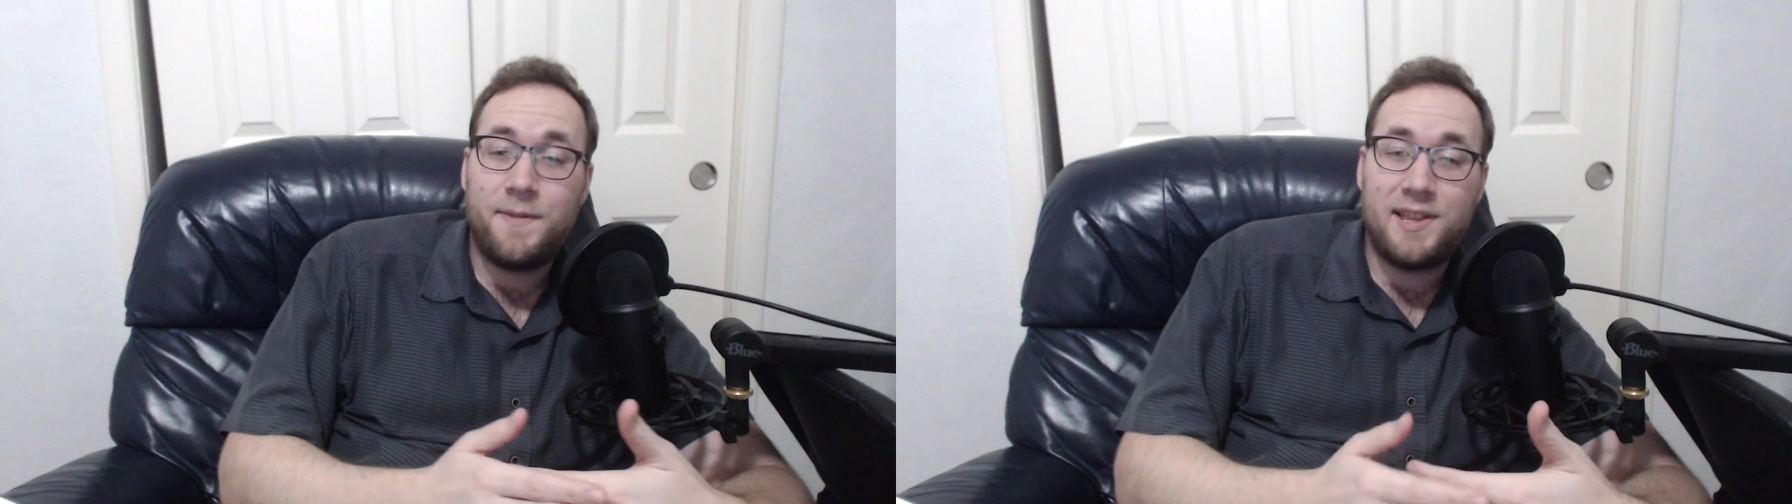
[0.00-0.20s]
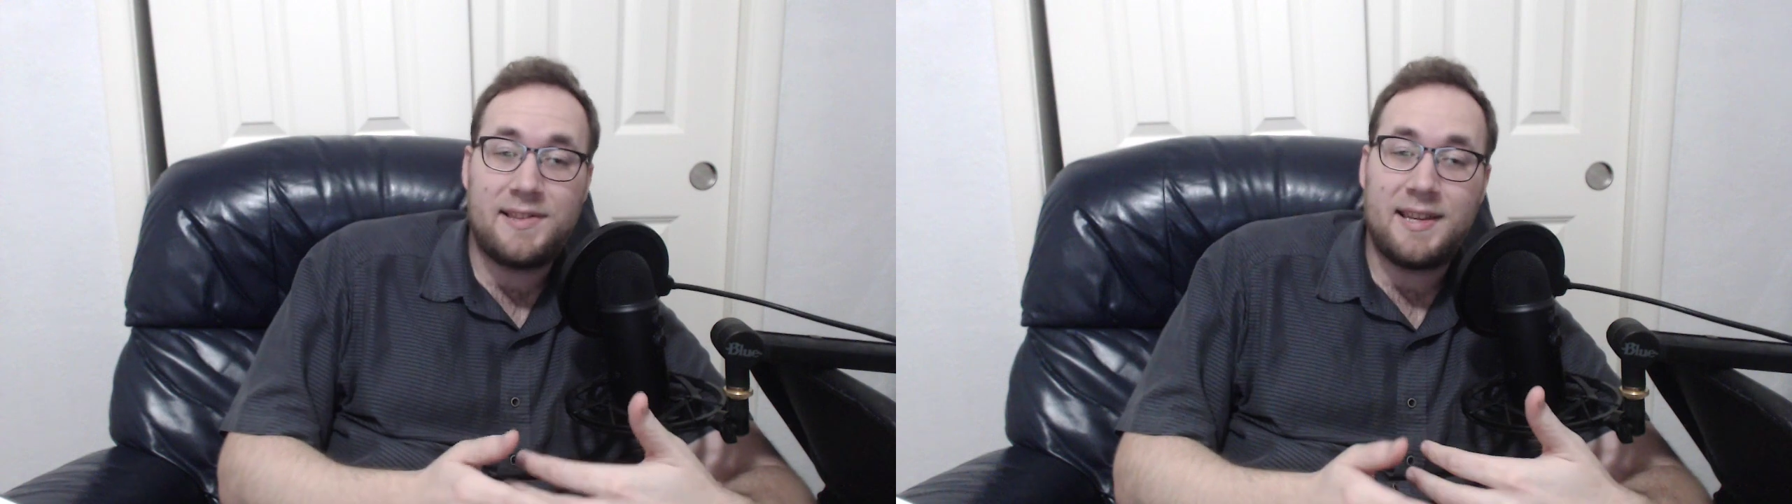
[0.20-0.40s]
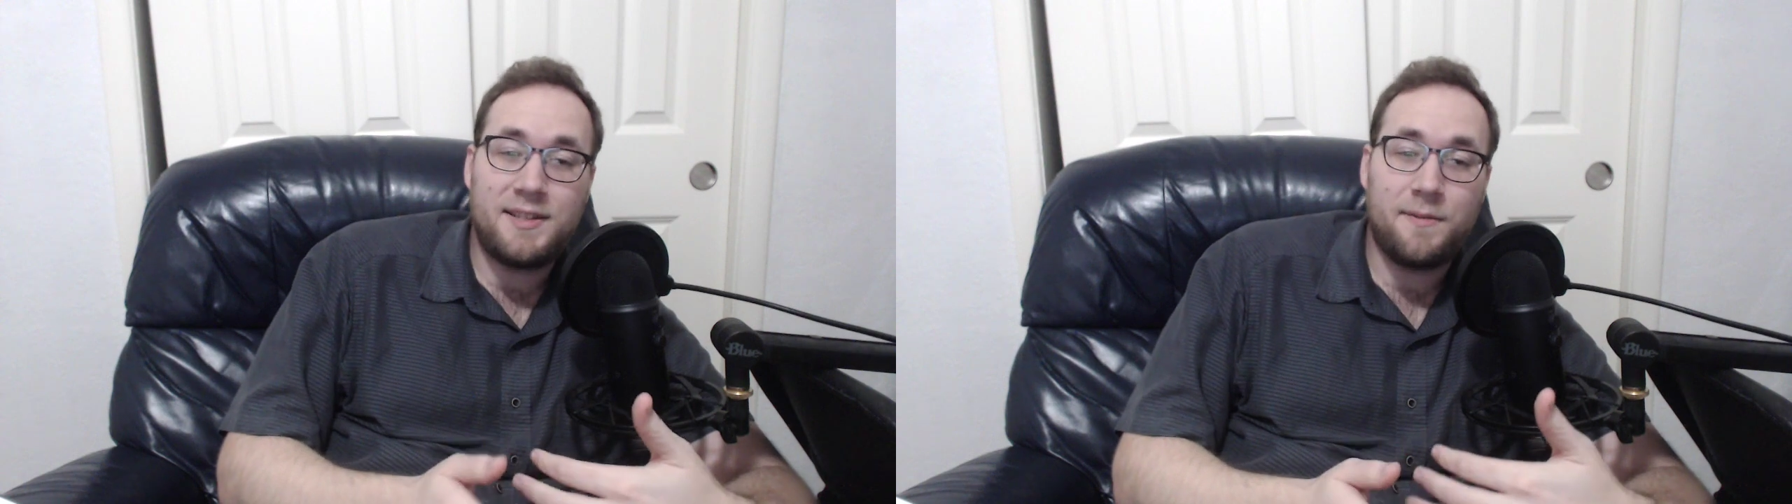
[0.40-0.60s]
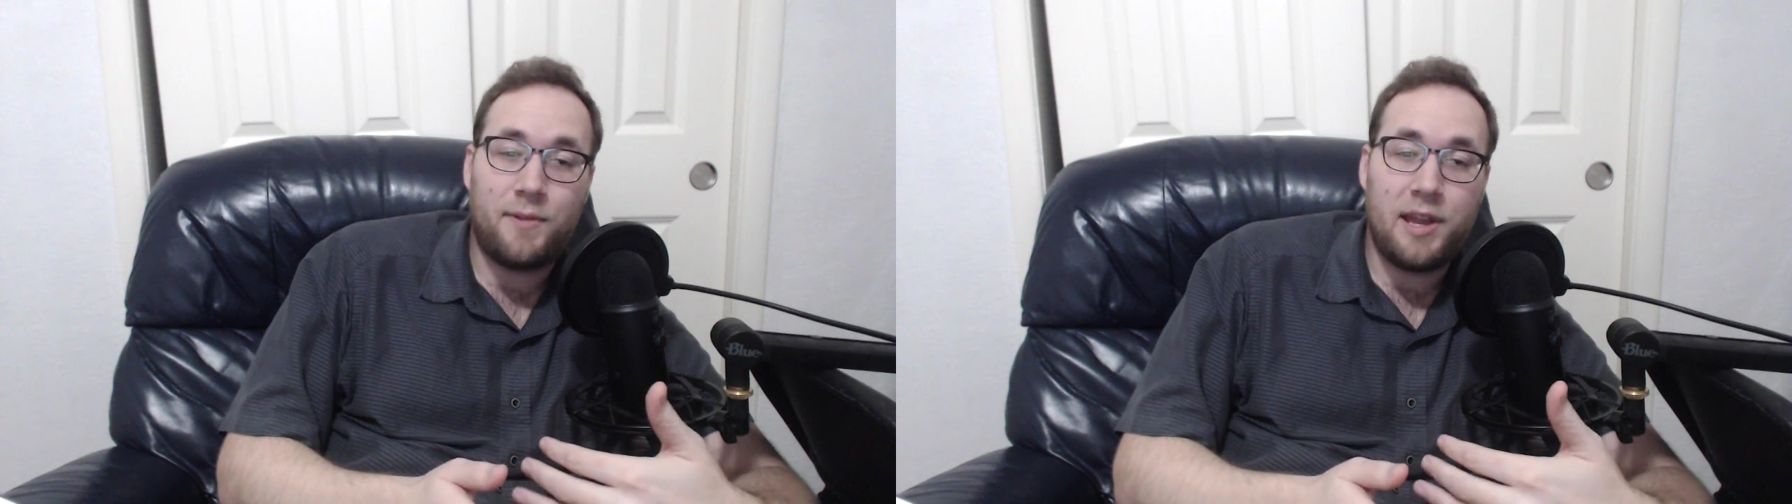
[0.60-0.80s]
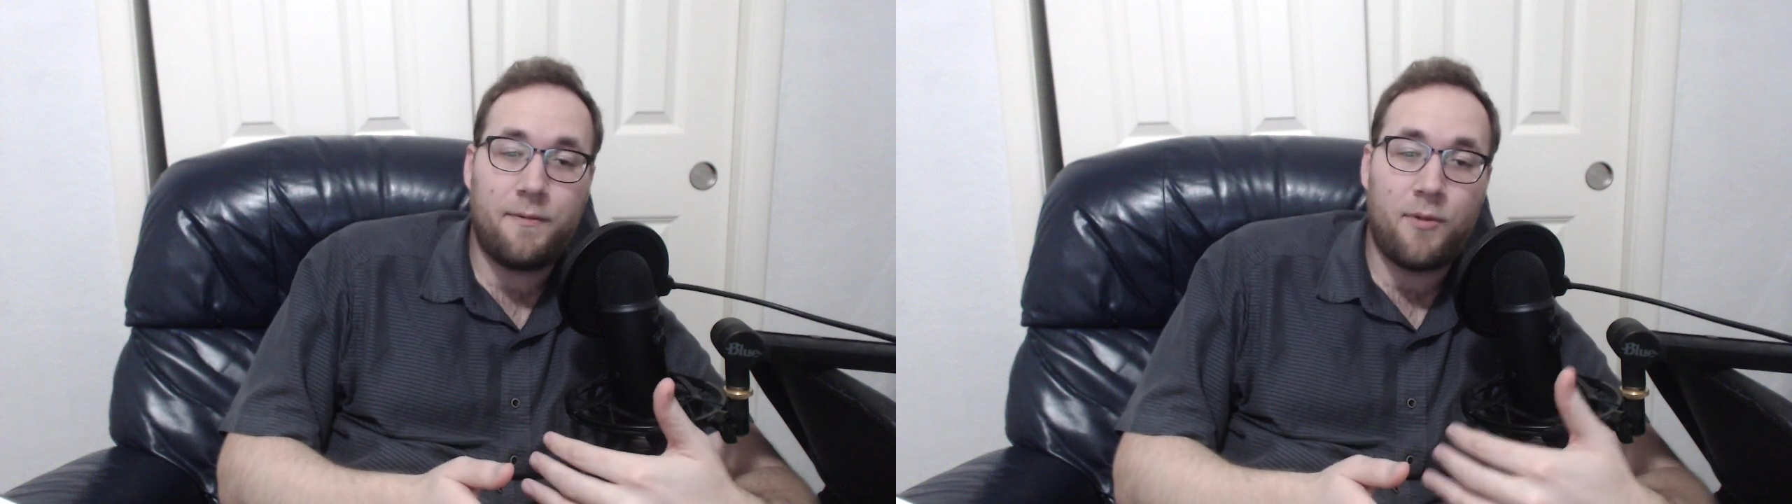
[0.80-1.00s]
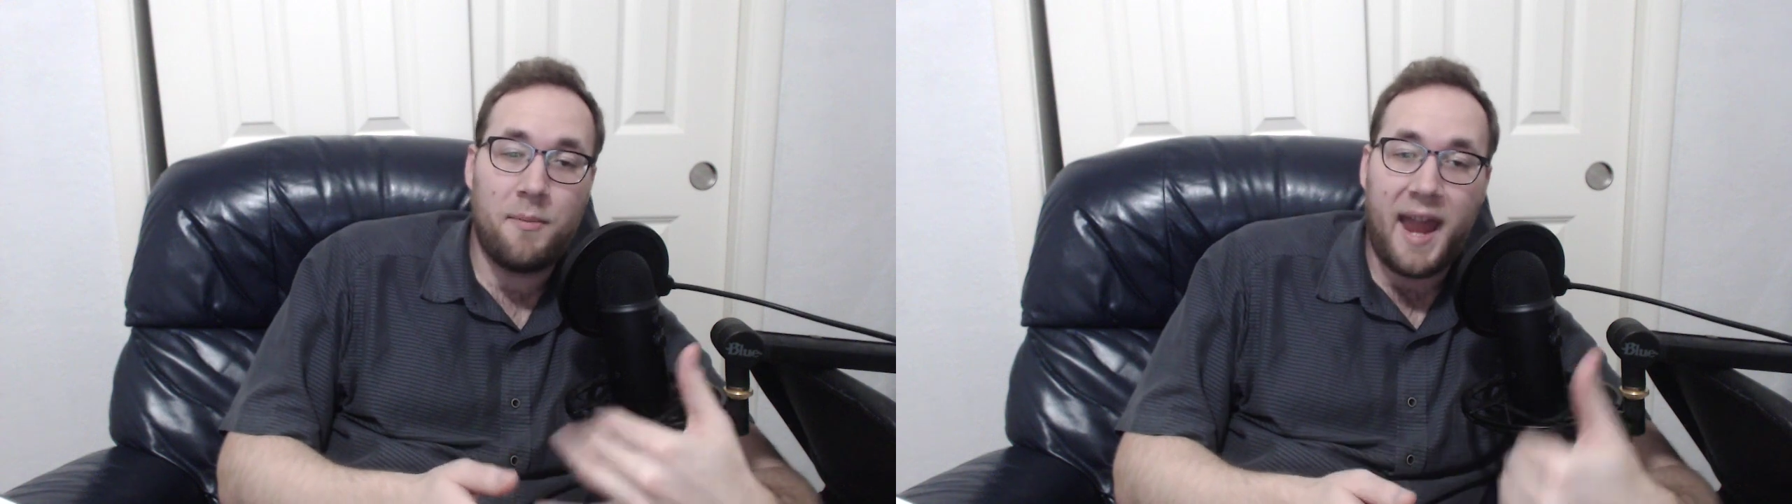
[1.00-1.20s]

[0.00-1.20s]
in the sense of like from